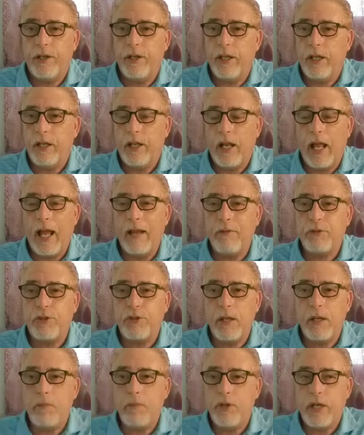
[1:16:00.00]
live
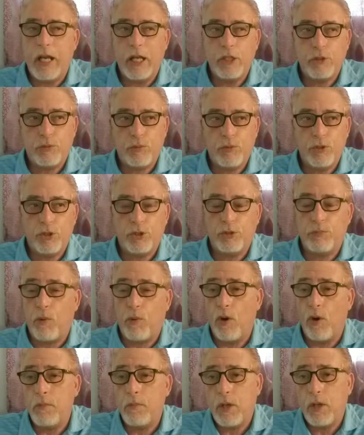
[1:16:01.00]
stream. You guys want to
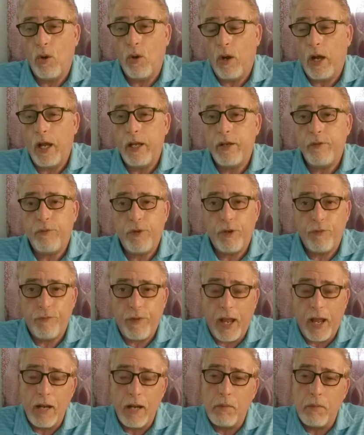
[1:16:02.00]
support them, go on. If you're
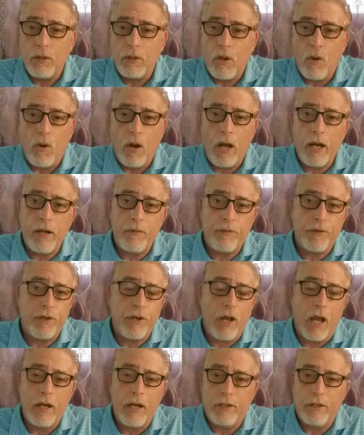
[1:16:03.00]
available, go on. If you're
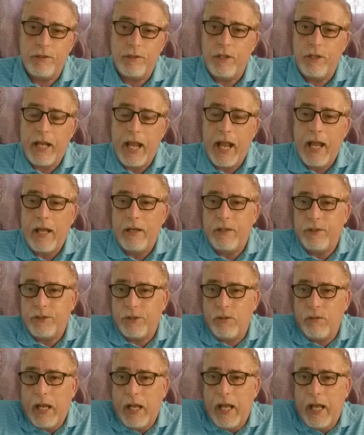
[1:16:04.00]
not, you can't. It's
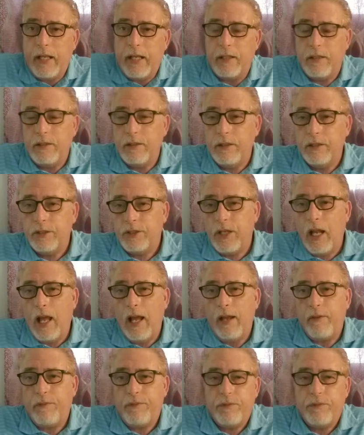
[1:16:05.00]
okay. It's
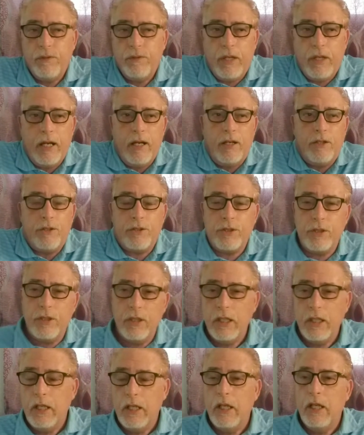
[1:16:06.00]
life. Who cares?
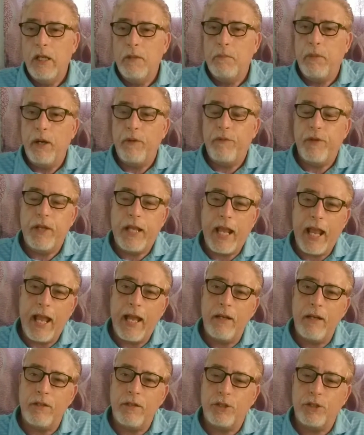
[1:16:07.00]
But if you
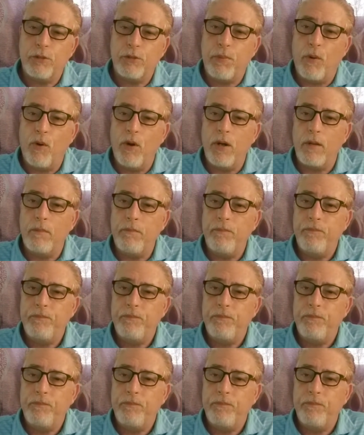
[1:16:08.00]
can, support them.